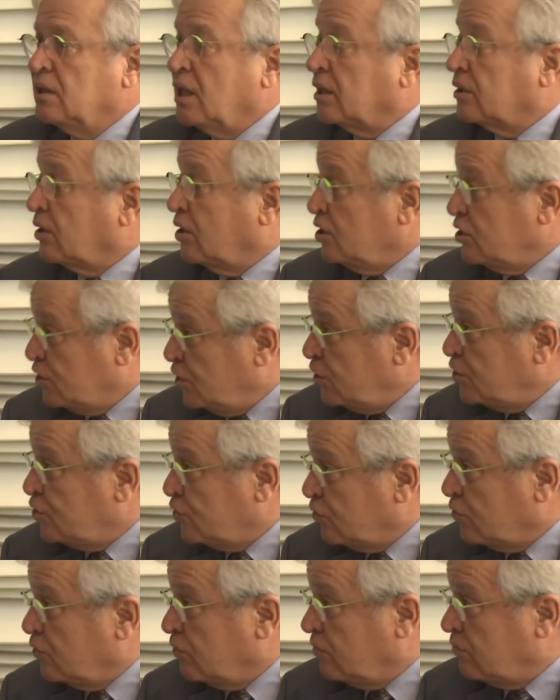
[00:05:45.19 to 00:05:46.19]
the
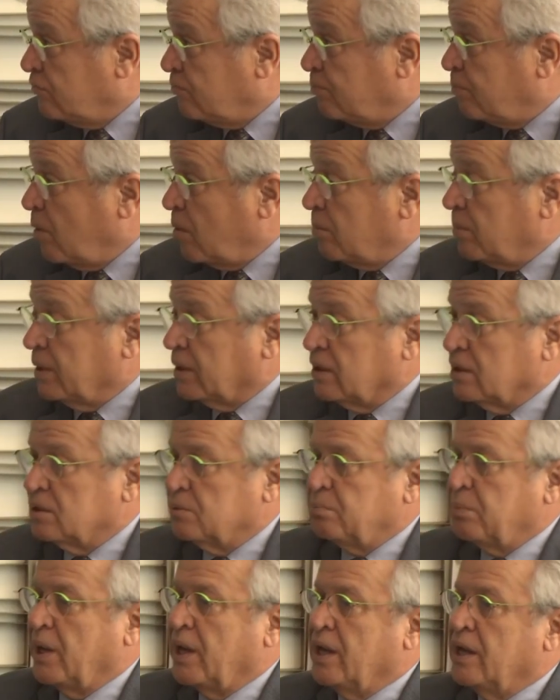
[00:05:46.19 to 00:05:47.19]
acquisition of public
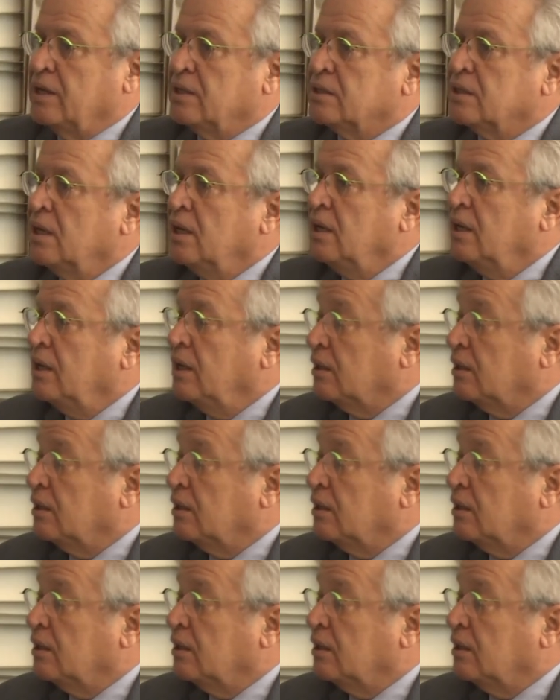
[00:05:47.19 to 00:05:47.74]
space,